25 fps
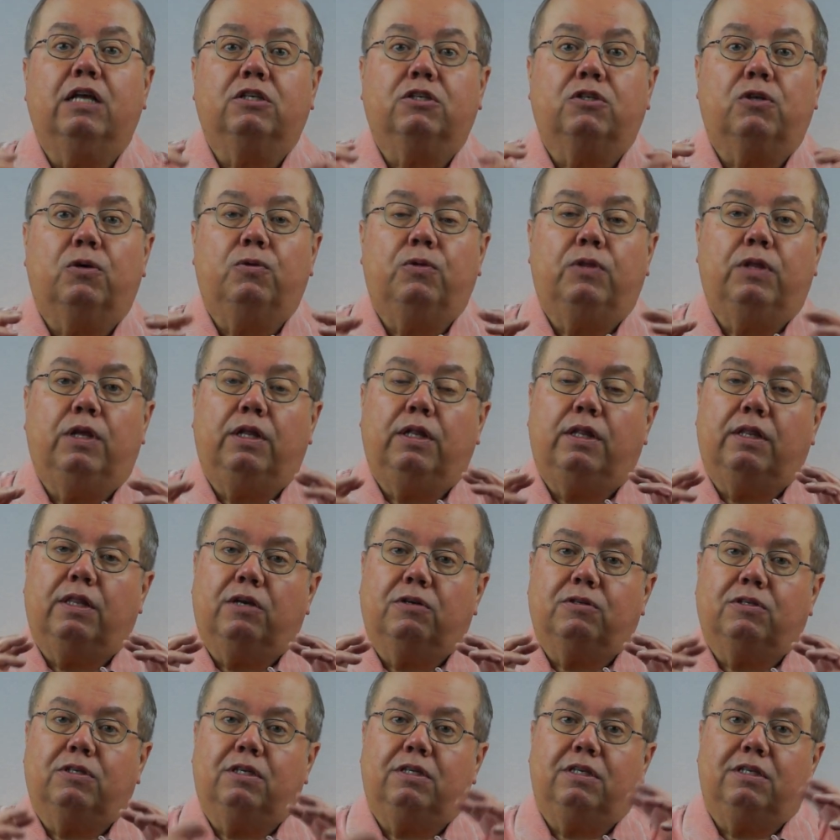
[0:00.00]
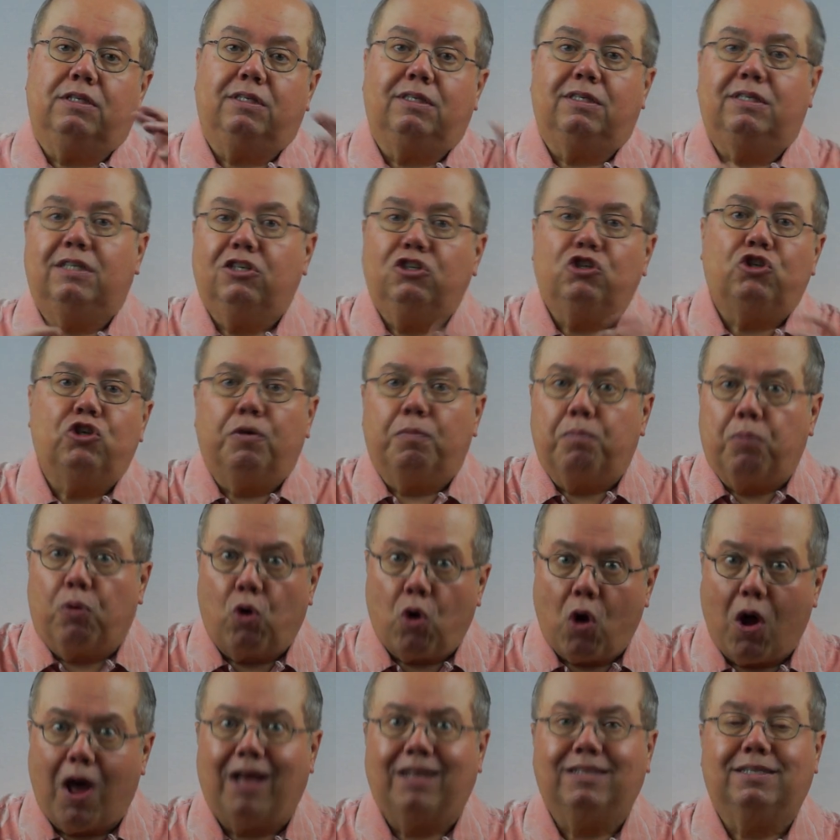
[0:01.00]
So that there's a decision
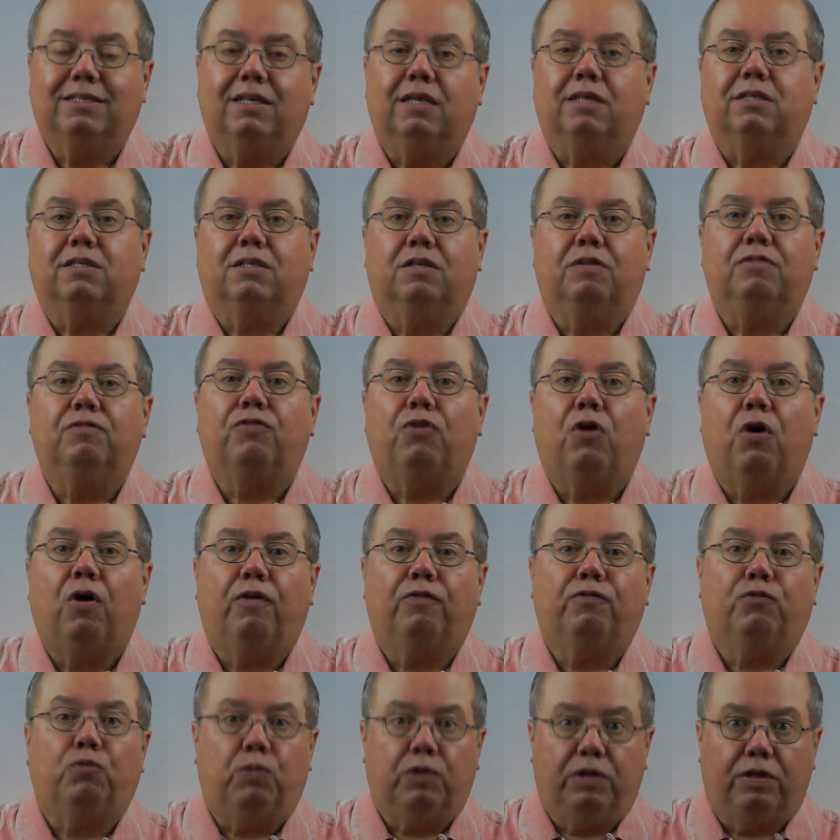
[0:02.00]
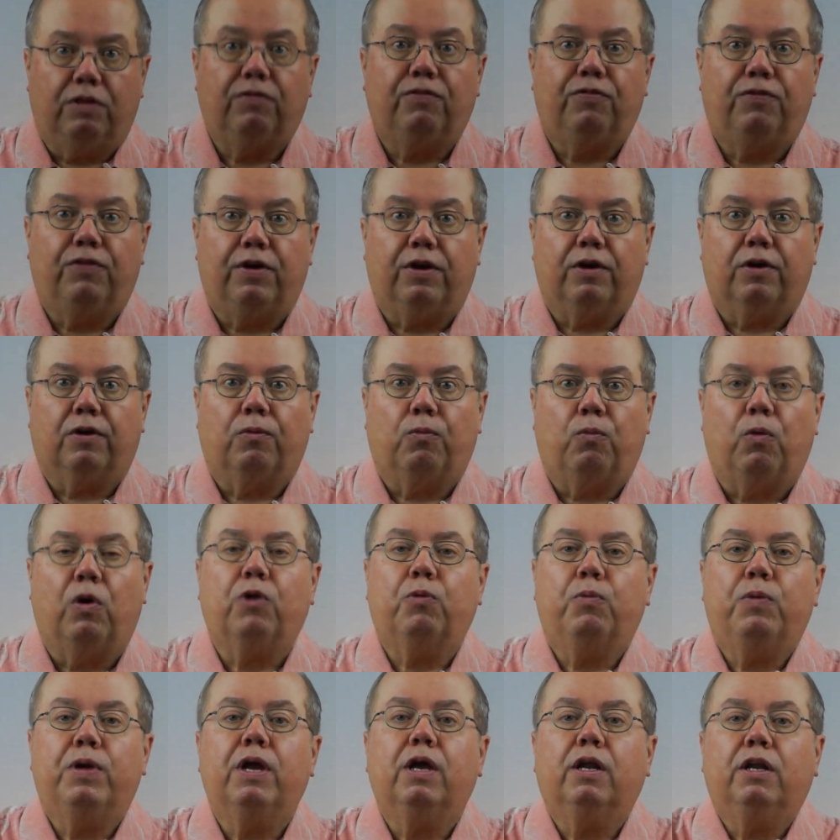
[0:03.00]
process involved with fear. What
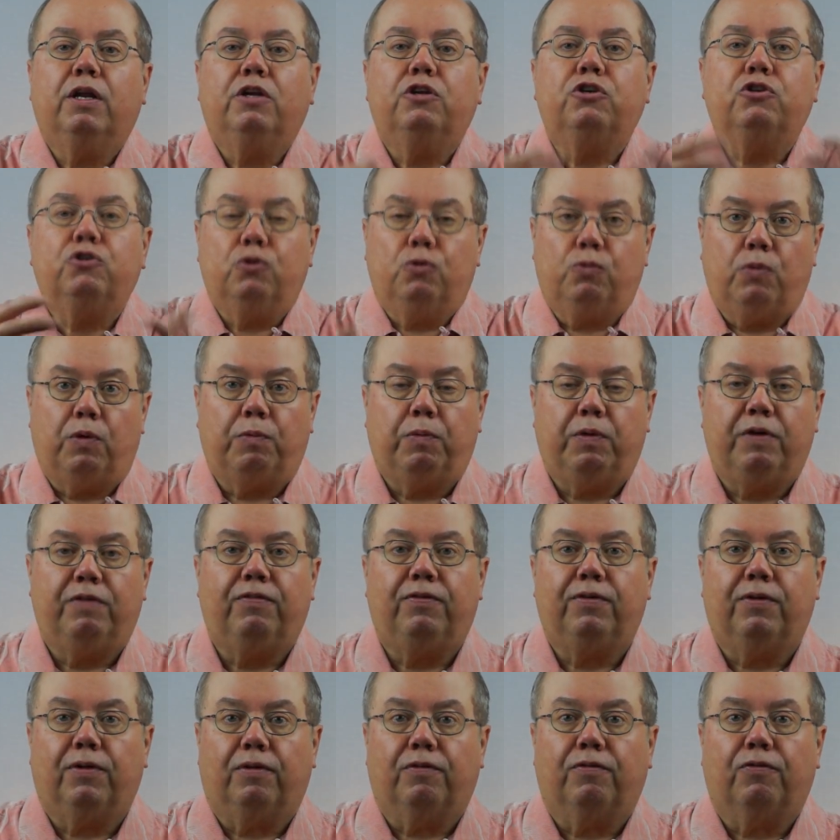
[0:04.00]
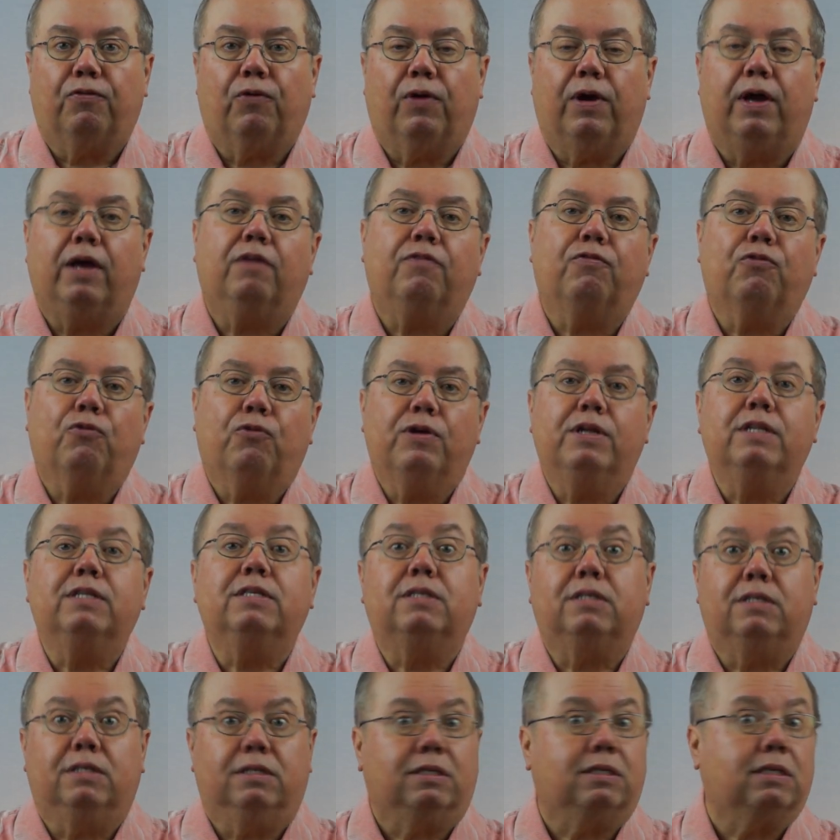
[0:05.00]
are we going to do when we feel afraid? For
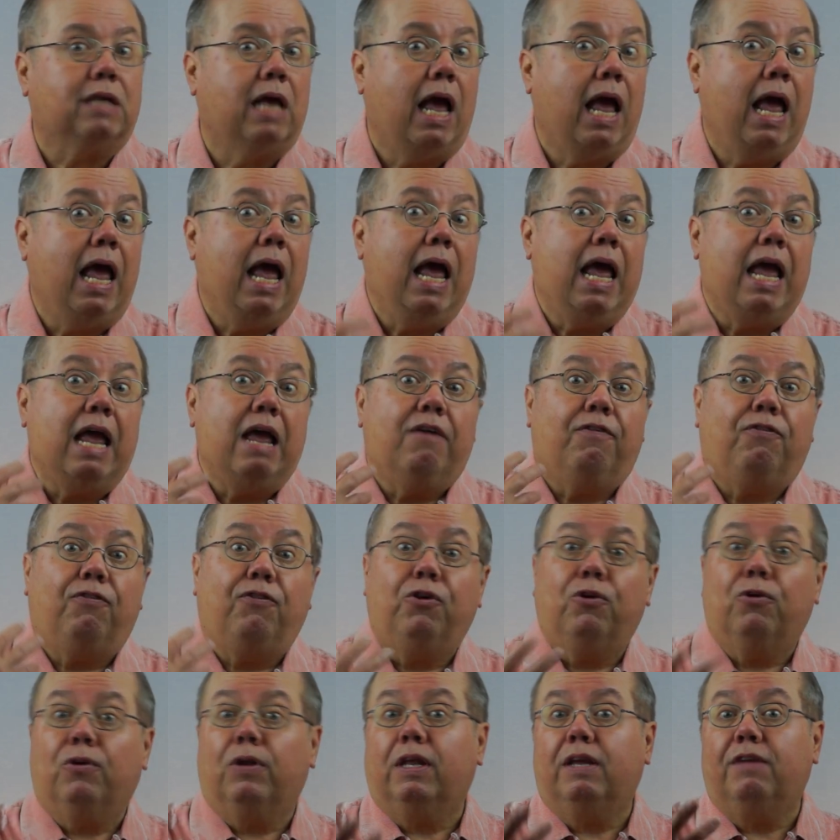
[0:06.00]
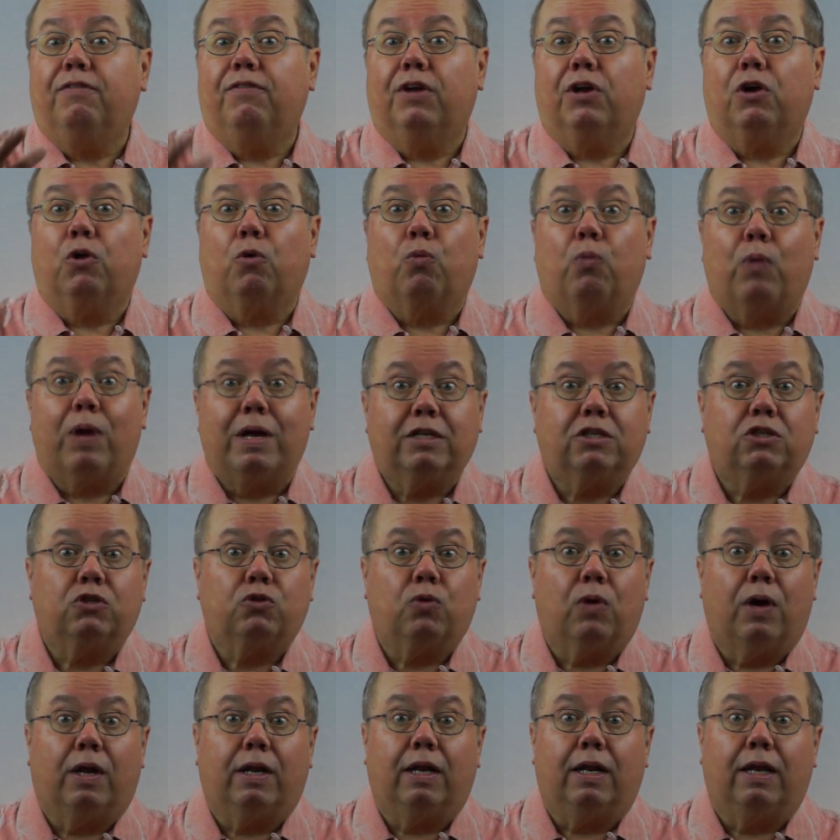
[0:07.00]
instance, if you're leaving a
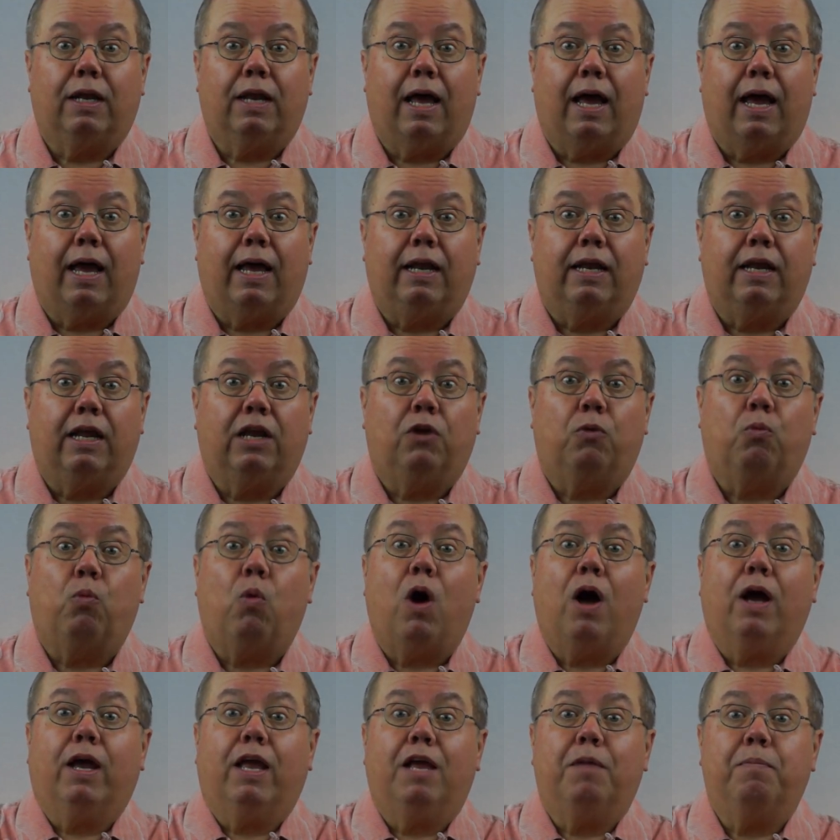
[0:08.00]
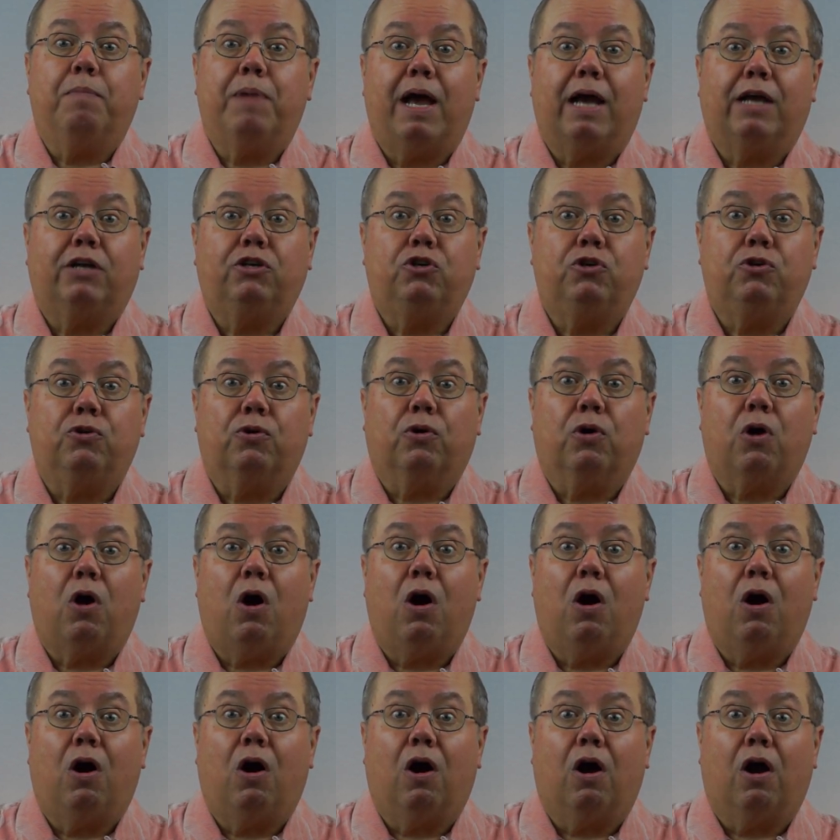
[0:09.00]
restaurant at night and walking back to your
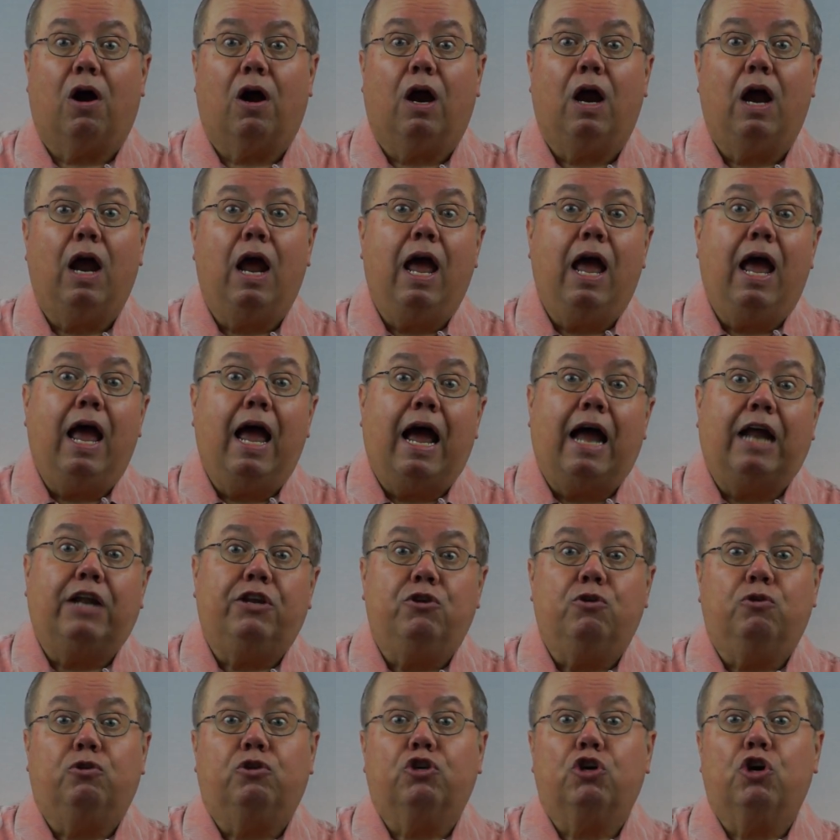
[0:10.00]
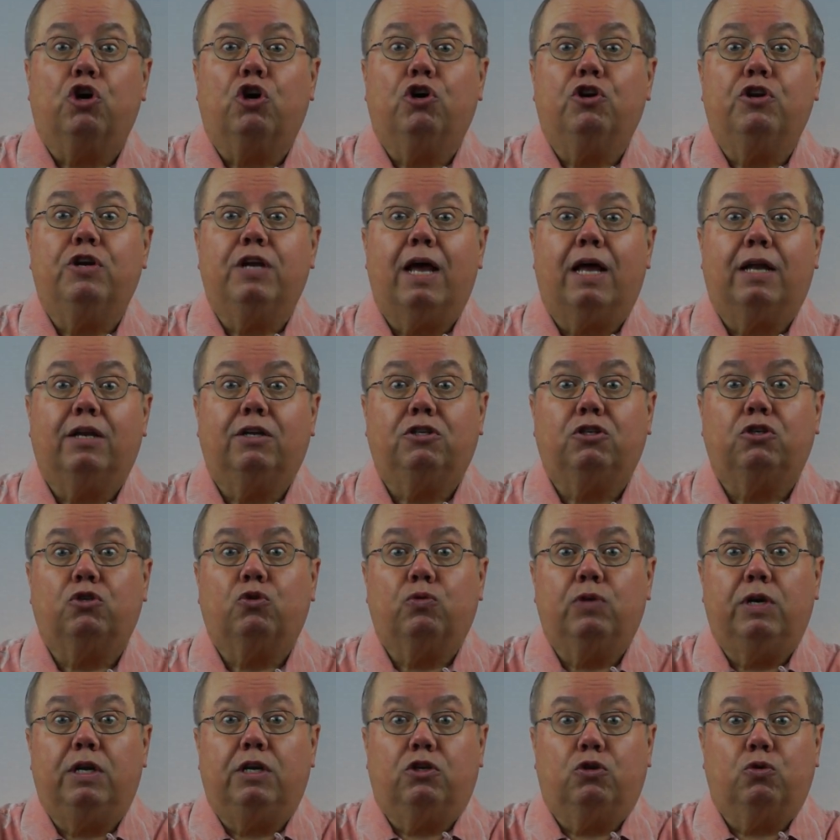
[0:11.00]
car, and you turn down a
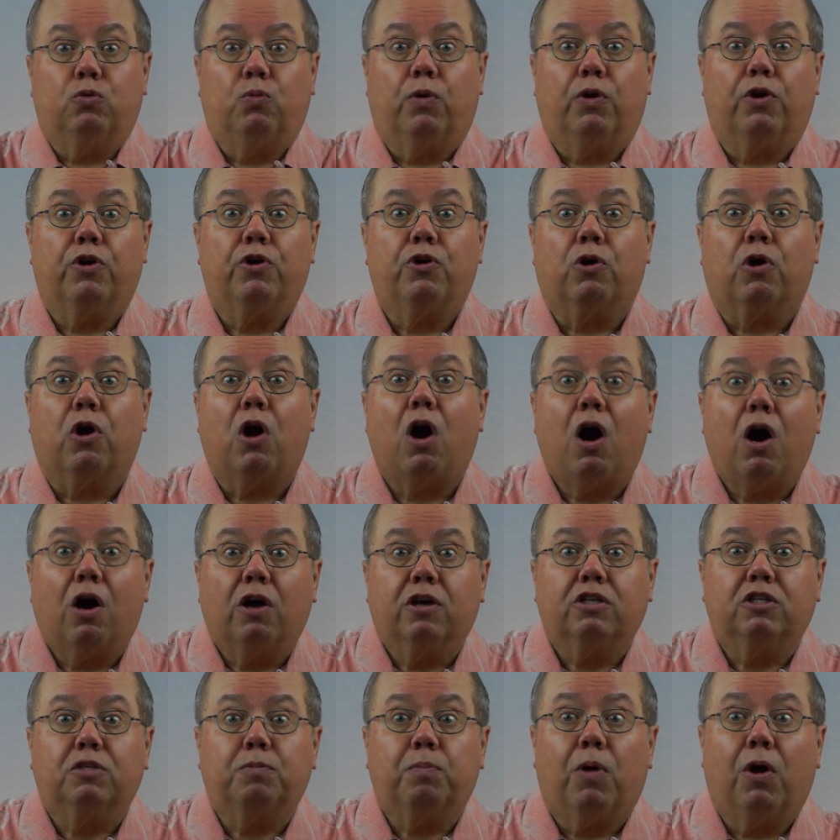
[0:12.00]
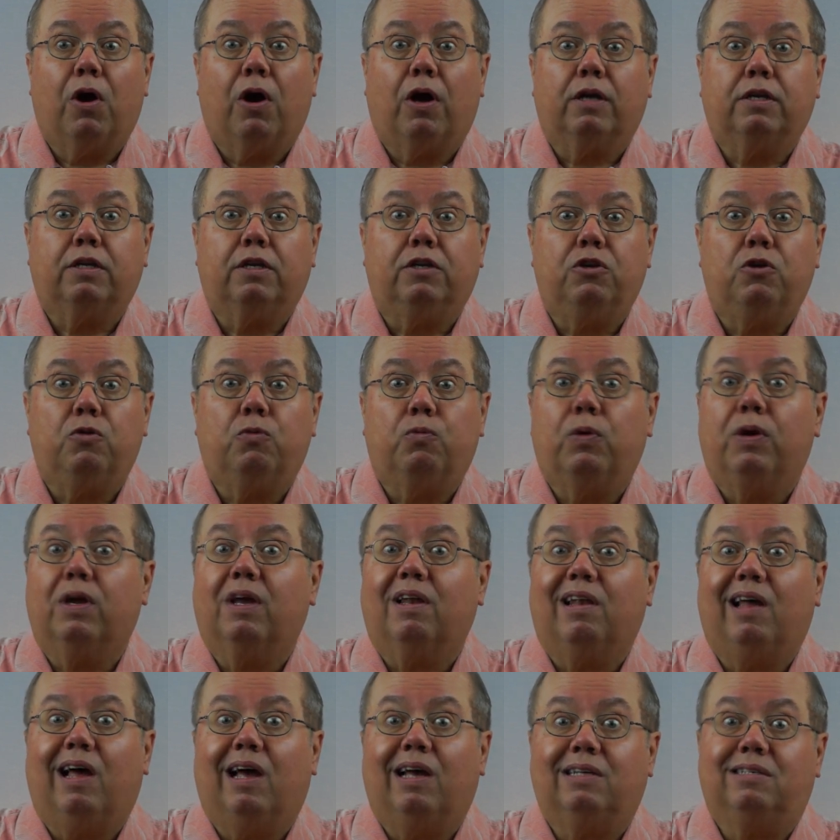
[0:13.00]
street to where your car is parked and you
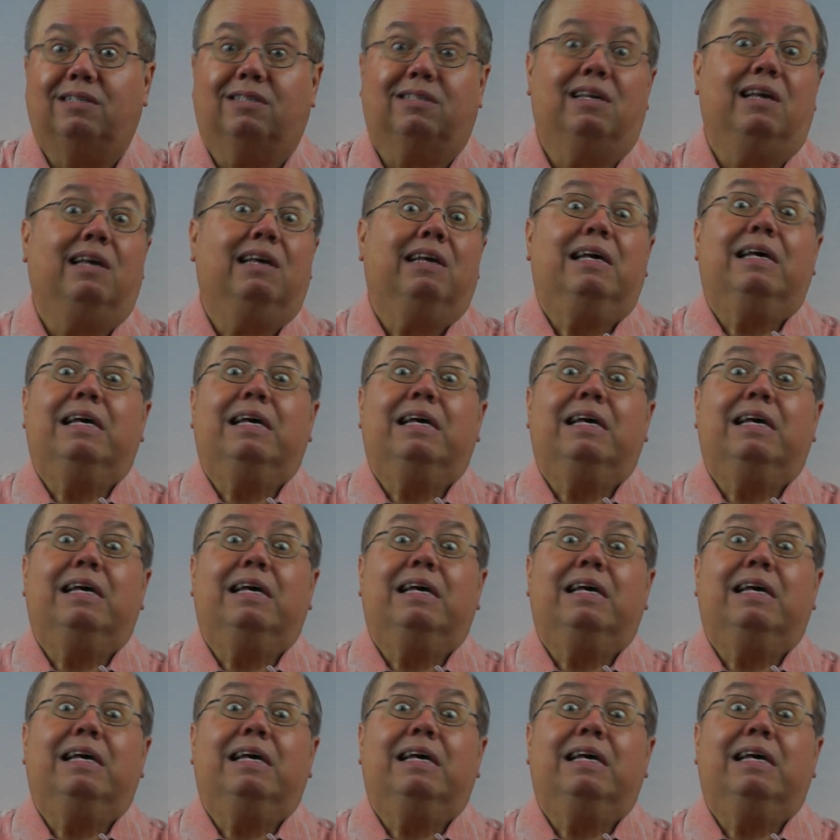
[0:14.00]
realize